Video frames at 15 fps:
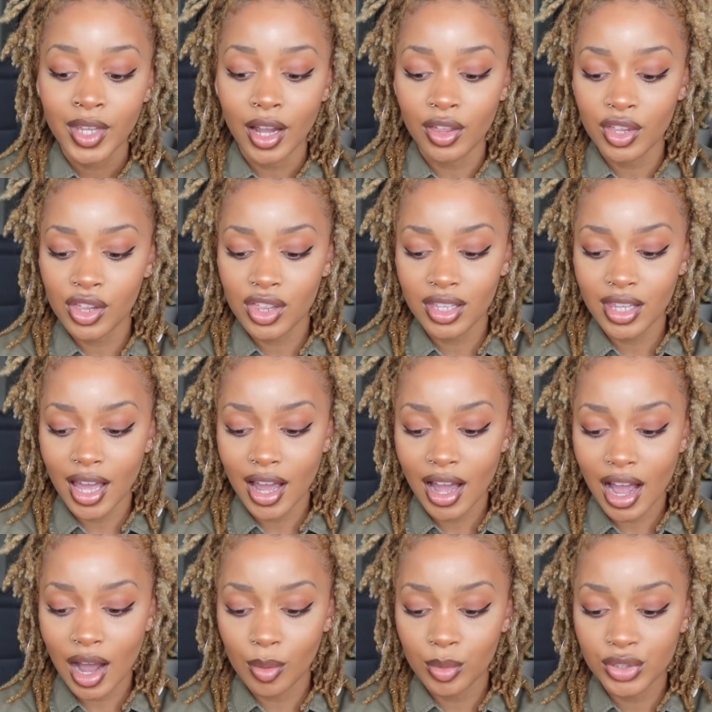Other than that,
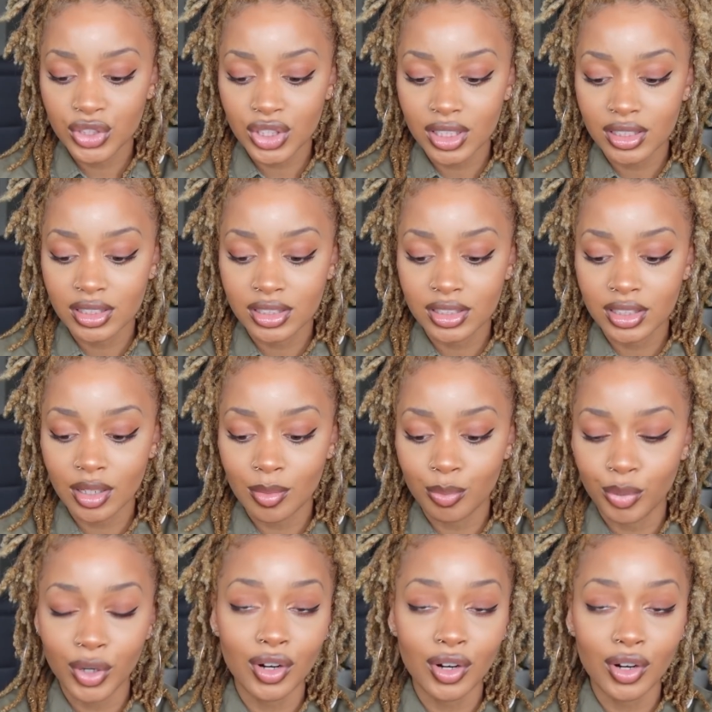I would just put